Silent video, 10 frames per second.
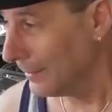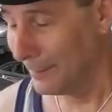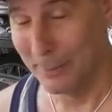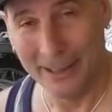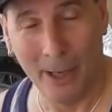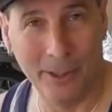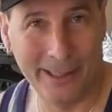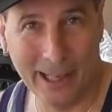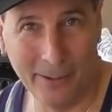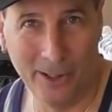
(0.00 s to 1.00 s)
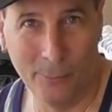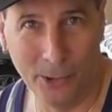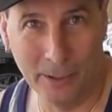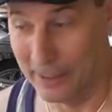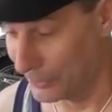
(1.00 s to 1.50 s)
but you don't want to carry the helmet
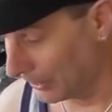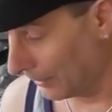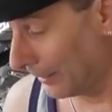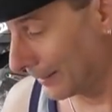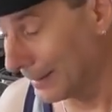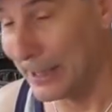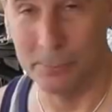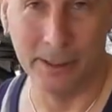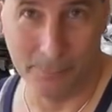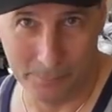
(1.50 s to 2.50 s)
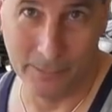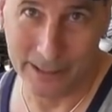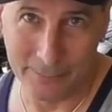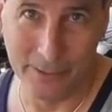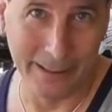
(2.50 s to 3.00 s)
around, so at least we can
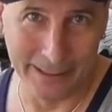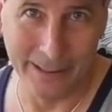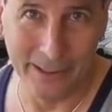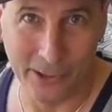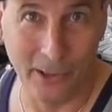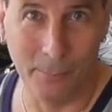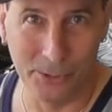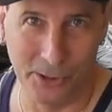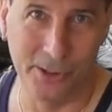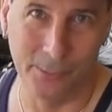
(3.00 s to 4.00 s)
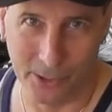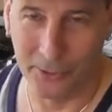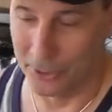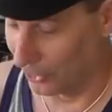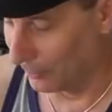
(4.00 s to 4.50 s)
leave the intercom systems
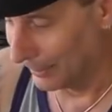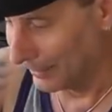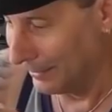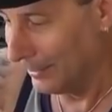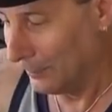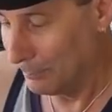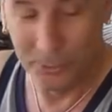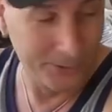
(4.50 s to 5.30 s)
on the helmet, put